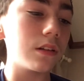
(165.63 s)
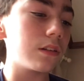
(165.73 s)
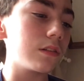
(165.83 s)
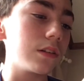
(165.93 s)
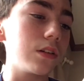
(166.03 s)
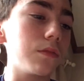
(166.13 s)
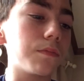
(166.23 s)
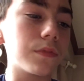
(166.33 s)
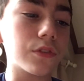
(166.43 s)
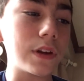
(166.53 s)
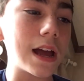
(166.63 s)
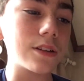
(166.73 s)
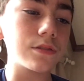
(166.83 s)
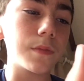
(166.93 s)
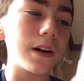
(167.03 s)
little
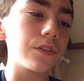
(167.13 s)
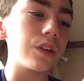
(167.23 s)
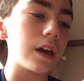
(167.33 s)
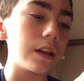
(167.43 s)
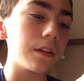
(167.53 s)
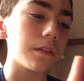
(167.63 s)
scratch marks on it.